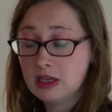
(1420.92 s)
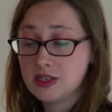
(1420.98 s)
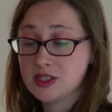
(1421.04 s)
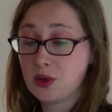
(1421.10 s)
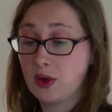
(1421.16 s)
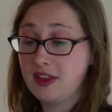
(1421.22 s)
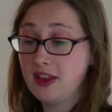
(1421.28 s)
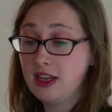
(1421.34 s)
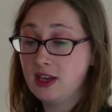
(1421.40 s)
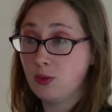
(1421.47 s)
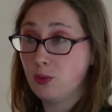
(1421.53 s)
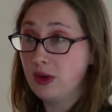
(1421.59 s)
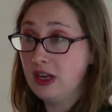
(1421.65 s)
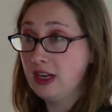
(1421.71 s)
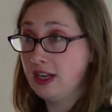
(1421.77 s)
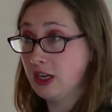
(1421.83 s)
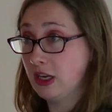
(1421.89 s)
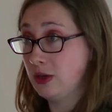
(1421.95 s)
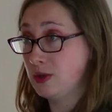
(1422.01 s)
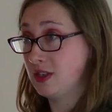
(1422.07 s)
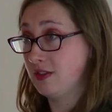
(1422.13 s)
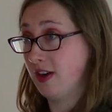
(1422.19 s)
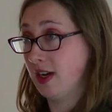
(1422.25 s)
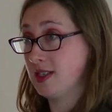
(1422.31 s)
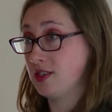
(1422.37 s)
So I think it will include
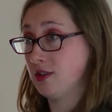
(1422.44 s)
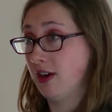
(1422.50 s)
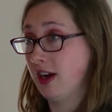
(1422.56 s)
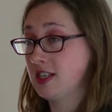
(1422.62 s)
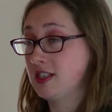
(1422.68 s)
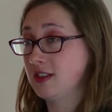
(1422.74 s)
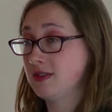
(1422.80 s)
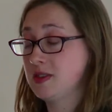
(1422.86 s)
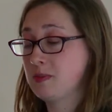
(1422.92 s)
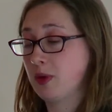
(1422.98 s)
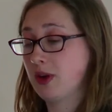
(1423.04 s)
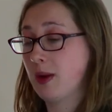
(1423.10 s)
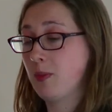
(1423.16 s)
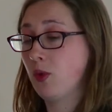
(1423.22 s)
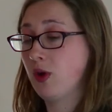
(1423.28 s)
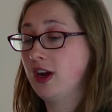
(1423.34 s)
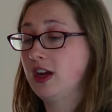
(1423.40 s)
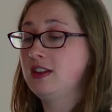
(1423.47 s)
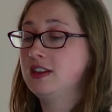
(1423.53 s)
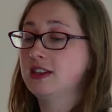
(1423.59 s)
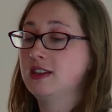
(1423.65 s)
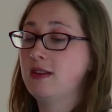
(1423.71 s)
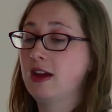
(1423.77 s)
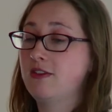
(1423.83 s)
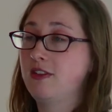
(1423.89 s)
advanced directives, but I'm worried that
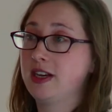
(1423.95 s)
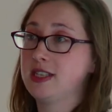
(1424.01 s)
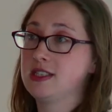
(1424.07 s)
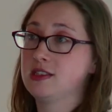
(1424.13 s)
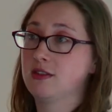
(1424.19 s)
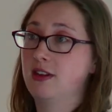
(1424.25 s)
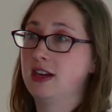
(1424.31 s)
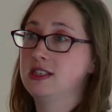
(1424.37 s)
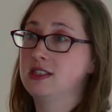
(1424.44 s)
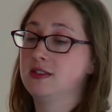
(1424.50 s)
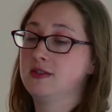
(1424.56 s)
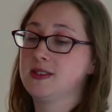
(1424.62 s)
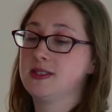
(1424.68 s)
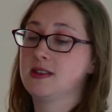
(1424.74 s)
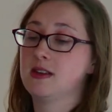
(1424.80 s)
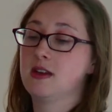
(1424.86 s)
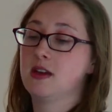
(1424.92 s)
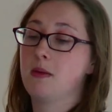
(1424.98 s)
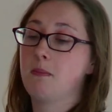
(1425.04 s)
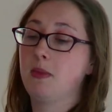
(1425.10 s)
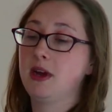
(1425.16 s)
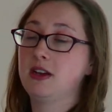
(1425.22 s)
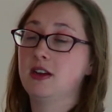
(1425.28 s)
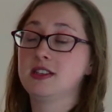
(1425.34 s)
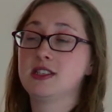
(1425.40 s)
advanced directives
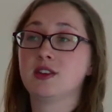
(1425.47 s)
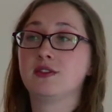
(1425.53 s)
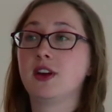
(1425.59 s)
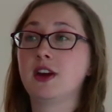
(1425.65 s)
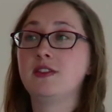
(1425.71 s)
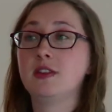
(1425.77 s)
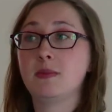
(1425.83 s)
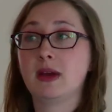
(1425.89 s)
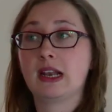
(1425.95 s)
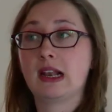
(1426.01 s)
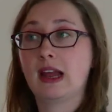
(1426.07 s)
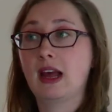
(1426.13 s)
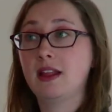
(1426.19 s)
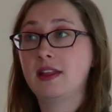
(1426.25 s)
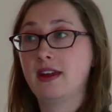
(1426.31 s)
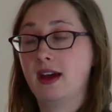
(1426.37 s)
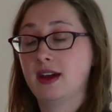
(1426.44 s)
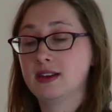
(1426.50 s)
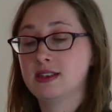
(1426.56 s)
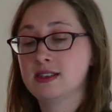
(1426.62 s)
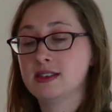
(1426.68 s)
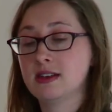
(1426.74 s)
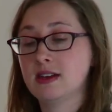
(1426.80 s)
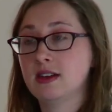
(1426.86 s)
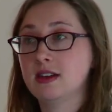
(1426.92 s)
might not survive the Mental Health
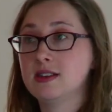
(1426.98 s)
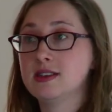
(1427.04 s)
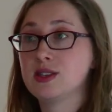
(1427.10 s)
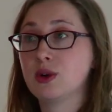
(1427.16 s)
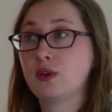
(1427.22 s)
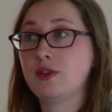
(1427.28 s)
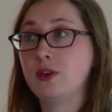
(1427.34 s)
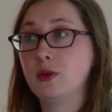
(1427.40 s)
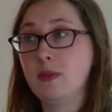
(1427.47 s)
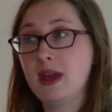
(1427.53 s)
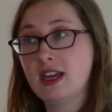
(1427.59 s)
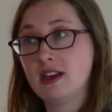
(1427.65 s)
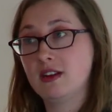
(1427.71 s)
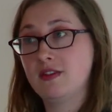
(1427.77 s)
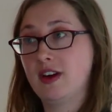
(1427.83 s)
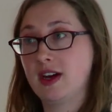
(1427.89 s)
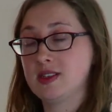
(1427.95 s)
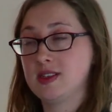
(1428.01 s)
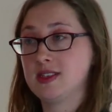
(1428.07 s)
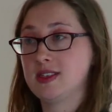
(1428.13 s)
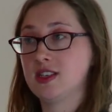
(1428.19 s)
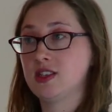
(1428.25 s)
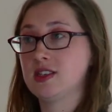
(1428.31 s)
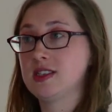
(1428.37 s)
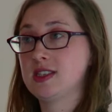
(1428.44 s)
Act. So if you make an advanced
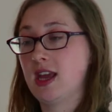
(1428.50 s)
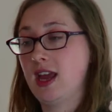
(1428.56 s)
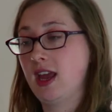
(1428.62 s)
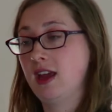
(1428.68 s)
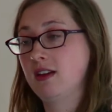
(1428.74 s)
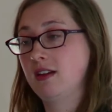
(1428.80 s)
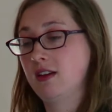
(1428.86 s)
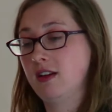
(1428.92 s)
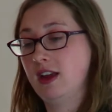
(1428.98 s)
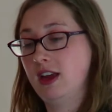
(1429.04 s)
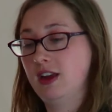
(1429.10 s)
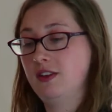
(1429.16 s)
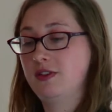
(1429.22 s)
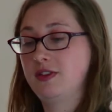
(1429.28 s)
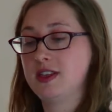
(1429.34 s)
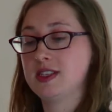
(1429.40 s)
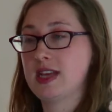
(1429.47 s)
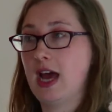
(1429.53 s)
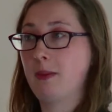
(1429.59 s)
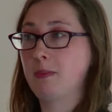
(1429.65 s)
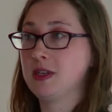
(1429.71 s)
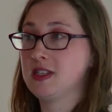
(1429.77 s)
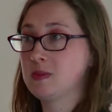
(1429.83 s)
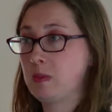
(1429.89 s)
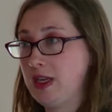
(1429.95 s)
decision saying, if this
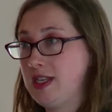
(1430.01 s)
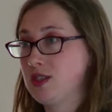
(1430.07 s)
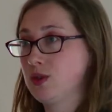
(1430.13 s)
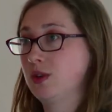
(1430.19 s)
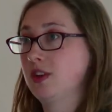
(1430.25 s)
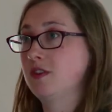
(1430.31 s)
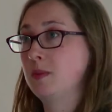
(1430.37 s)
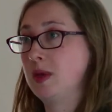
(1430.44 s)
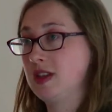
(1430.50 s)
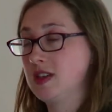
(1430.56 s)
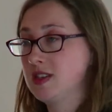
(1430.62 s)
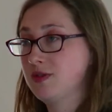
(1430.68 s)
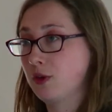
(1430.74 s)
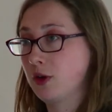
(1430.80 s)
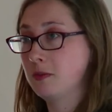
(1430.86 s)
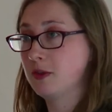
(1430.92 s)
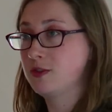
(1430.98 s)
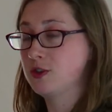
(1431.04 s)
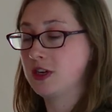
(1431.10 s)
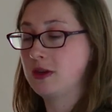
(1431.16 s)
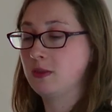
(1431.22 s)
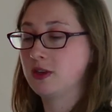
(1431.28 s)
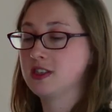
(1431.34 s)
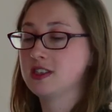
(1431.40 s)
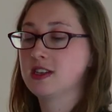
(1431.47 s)
happens, please don't give me this form of
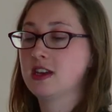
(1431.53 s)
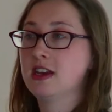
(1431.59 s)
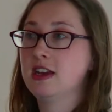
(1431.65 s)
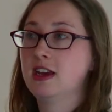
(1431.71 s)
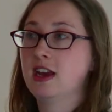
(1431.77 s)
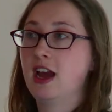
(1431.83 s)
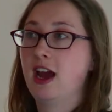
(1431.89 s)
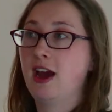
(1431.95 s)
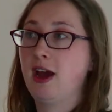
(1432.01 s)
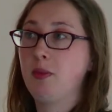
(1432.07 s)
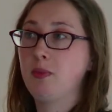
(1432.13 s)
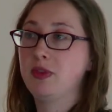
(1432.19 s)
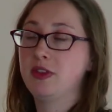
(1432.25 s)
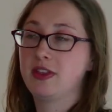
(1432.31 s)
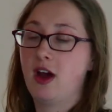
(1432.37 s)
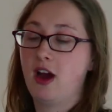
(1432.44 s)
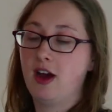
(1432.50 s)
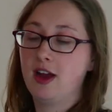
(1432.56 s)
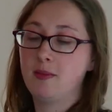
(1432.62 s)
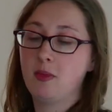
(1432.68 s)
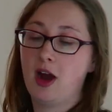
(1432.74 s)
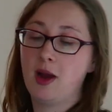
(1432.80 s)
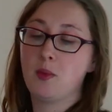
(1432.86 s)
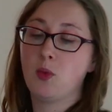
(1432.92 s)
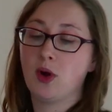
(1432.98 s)
treatment,
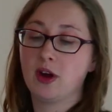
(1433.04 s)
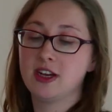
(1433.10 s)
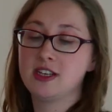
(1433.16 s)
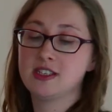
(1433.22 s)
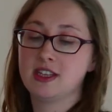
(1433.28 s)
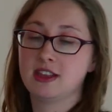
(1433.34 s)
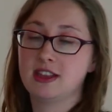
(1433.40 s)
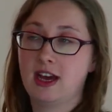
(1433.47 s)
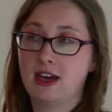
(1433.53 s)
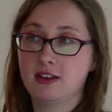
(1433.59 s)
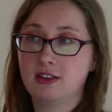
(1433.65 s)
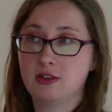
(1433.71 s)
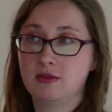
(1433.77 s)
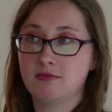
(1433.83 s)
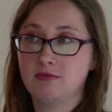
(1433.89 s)
I'm worried that that